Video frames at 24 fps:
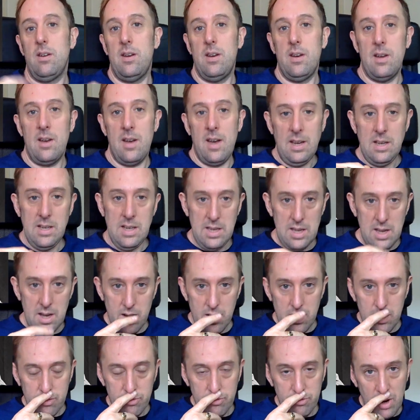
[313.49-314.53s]

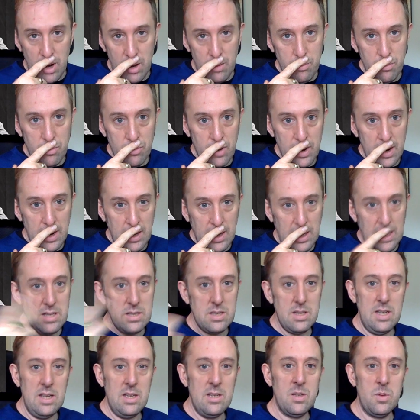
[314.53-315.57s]
idea from, right?
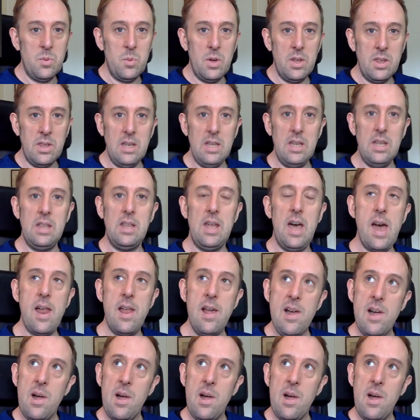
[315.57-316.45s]
He's the one that did that.